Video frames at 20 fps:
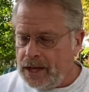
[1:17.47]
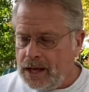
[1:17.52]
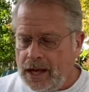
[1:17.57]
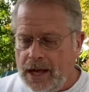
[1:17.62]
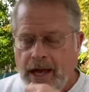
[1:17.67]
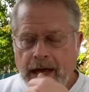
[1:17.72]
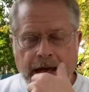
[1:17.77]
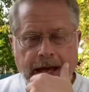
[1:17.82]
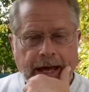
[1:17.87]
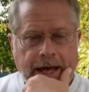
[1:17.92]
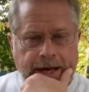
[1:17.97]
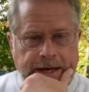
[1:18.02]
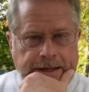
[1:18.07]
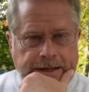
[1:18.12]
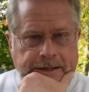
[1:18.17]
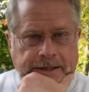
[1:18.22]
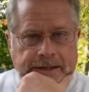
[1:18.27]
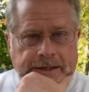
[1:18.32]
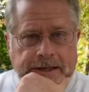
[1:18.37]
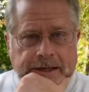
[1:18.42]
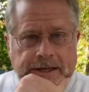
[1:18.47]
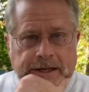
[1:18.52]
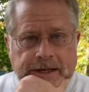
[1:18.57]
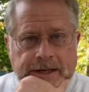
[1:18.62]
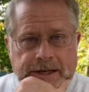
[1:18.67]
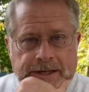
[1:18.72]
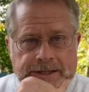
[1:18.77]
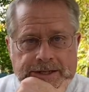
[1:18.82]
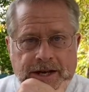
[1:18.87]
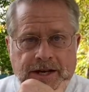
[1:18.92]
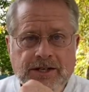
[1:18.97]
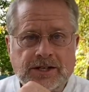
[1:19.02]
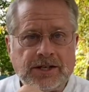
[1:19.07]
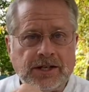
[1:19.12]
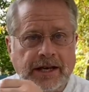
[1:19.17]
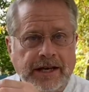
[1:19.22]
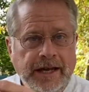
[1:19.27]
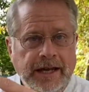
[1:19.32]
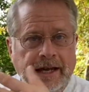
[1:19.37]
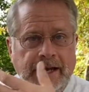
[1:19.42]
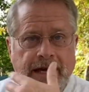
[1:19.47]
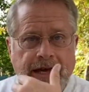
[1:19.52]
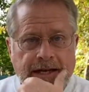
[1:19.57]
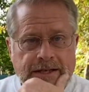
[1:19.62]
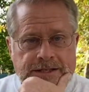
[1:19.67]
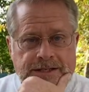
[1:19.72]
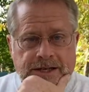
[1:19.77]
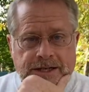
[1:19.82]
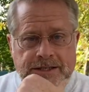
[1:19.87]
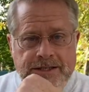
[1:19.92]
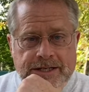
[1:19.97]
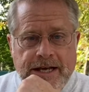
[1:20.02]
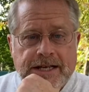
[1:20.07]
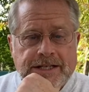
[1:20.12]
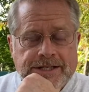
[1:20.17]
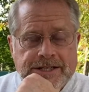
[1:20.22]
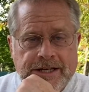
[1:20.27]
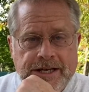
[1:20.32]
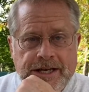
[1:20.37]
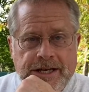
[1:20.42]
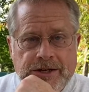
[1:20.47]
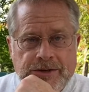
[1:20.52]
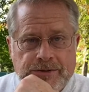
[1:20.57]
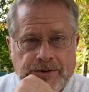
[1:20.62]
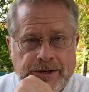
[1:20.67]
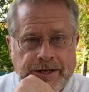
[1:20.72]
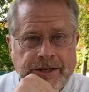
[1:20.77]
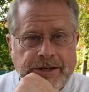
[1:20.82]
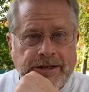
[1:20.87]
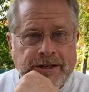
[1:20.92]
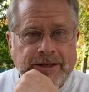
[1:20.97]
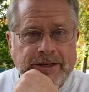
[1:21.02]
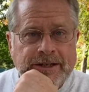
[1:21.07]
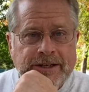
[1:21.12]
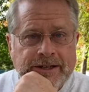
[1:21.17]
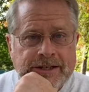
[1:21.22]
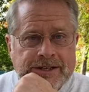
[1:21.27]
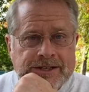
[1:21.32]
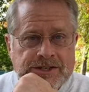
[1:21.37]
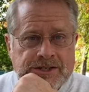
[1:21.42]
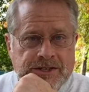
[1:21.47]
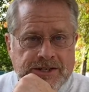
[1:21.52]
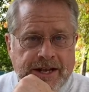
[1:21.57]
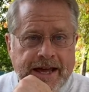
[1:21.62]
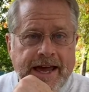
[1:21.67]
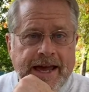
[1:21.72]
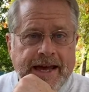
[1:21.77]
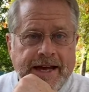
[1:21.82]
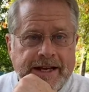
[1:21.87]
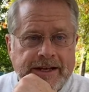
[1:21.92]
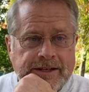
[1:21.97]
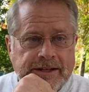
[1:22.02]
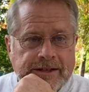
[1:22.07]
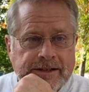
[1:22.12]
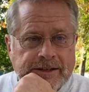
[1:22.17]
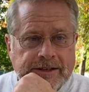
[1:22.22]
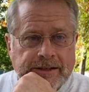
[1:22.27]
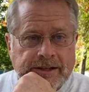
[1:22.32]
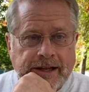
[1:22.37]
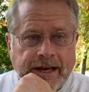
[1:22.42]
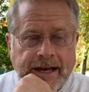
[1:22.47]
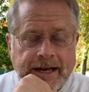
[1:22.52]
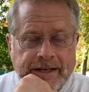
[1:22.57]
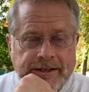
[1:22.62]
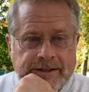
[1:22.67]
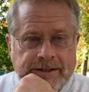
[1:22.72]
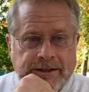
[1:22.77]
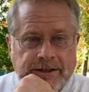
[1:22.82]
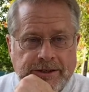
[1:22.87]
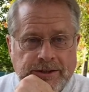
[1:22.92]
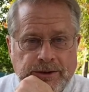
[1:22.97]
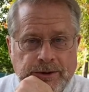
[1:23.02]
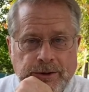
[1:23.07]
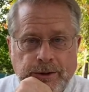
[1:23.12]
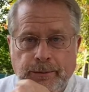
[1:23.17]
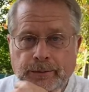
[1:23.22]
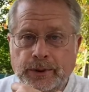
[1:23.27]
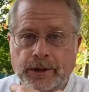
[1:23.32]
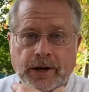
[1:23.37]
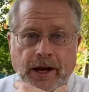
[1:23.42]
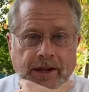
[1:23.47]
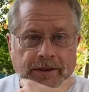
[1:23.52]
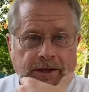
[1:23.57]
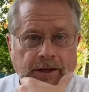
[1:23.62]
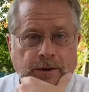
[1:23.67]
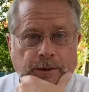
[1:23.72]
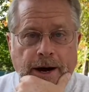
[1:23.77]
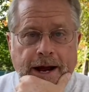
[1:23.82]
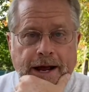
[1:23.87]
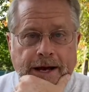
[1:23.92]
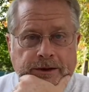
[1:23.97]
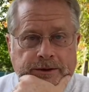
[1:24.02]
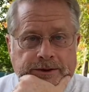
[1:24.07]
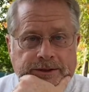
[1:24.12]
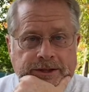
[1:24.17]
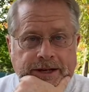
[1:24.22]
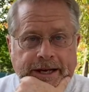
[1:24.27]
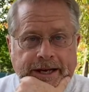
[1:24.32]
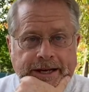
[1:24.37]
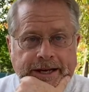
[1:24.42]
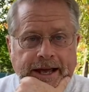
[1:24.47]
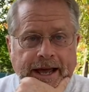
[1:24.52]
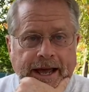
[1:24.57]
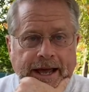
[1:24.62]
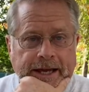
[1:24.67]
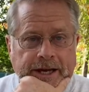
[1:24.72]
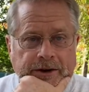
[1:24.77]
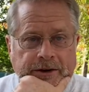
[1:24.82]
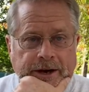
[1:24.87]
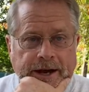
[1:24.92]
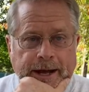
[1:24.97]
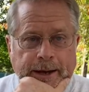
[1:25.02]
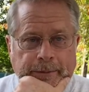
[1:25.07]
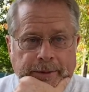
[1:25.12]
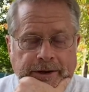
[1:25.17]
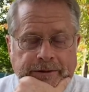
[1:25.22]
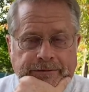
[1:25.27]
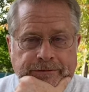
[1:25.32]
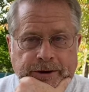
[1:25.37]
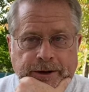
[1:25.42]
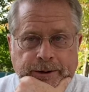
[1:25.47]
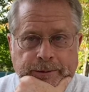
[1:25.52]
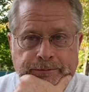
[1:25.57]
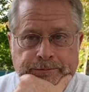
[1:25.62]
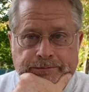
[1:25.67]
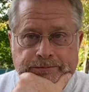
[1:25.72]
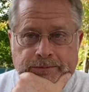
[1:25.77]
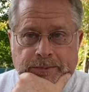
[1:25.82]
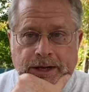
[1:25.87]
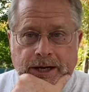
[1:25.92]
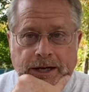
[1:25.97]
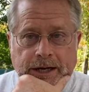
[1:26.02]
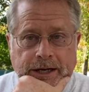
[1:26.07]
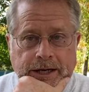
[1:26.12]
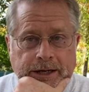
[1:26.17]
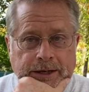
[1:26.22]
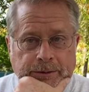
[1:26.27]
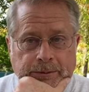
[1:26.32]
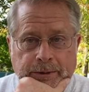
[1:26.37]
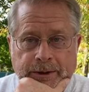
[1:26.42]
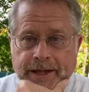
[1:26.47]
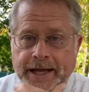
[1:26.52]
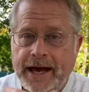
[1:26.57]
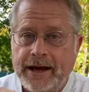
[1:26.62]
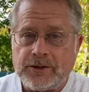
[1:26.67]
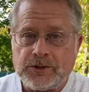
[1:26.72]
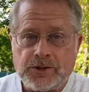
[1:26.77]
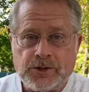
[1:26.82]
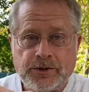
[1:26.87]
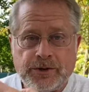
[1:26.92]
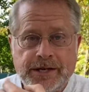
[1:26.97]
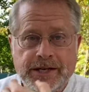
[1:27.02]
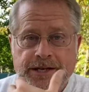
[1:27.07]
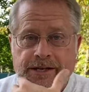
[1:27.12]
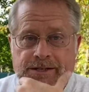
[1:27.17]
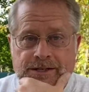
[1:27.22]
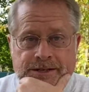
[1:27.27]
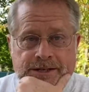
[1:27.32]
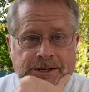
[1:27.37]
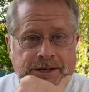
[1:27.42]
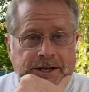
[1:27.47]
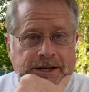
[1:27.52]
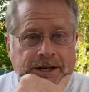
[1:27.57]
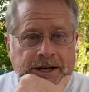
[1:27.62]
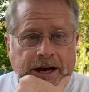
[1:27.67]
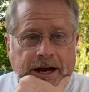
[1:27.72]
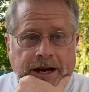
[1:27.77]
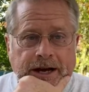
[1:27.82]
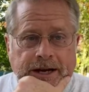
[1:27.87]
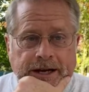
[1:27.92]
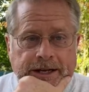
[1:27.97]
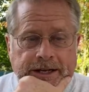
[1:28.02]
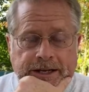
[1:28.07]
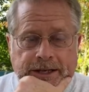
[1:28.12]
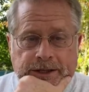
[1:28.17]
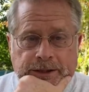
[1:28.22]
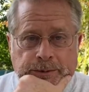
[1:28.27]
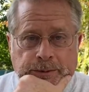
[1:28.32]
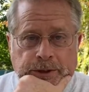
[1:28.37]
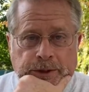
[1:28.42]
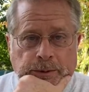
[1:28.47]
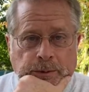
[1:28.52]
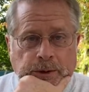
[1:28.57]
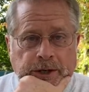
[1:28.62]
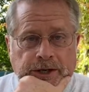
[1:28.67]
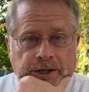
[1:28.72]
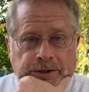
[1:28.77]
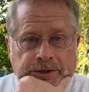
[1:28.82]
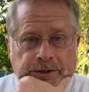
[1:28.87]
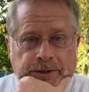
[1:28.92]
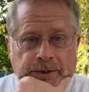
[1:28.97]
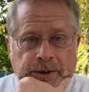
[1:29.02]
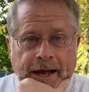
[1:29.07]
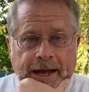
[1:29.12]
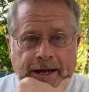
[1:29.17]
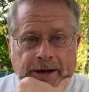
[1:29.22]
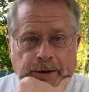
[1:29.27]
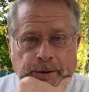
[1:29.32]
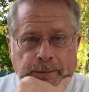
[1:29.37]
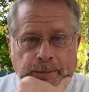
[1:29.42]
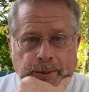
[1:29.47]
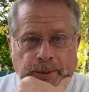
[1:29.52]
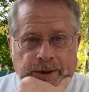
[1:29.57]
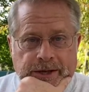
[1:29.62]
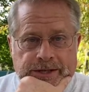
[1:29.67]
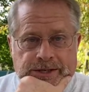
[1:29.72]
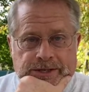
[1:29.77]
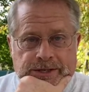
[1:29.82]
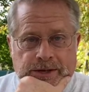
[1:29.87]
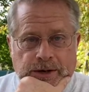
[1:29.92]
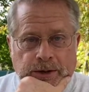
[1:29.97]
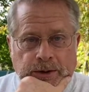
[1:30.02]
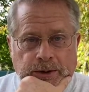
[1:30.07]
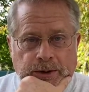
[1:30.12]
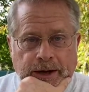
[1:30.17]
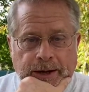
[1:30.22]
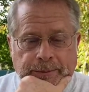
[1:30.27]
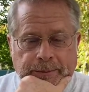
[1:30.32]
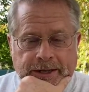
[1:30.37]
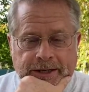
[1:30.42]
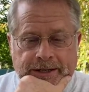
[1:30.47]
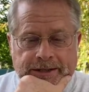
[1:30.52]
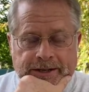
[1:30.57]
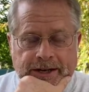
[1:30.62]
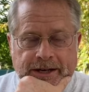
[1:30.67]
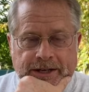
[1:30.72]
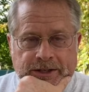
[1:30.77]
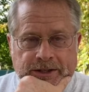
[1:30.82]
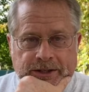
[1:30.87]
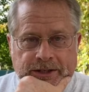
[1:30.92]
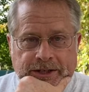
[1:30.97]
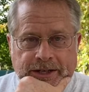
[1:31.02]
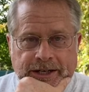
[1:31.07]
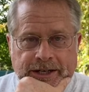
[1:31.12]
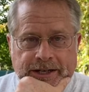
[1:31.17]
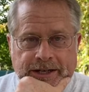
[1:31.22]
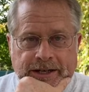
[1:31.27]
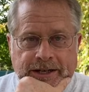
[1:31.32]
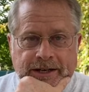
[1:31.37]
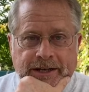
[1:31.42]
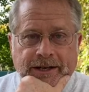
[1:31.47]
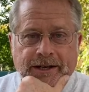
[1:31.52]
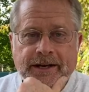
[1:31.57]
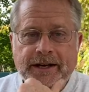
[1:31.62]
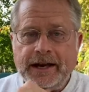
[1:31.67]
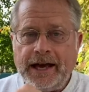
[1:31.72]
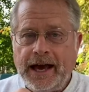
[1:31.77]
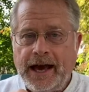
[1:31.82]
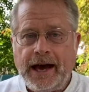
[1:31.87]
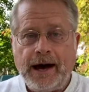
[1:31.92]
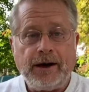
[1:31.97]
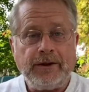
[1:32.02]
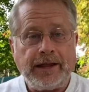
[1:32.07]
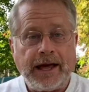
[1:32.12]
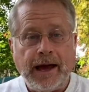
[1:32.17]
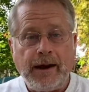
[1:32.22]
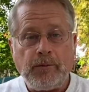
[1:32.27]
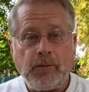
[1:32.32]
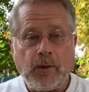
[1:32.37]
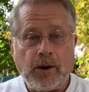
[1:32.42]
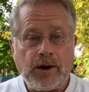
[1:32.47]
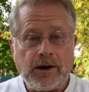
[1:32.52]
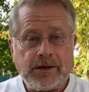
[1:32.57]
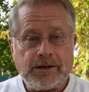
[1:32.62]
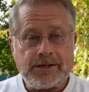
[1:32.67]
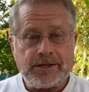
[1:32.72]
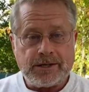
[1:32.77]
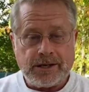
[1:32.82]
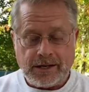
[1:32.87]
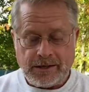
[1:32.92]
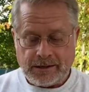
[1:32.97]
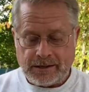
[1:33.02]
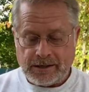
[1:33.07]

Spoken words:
And essentially it's a tensahedron stand that you can put on the ground and hang your hammock from without trees, either with one or two anchor points. So I'm going to take a look at how that works. And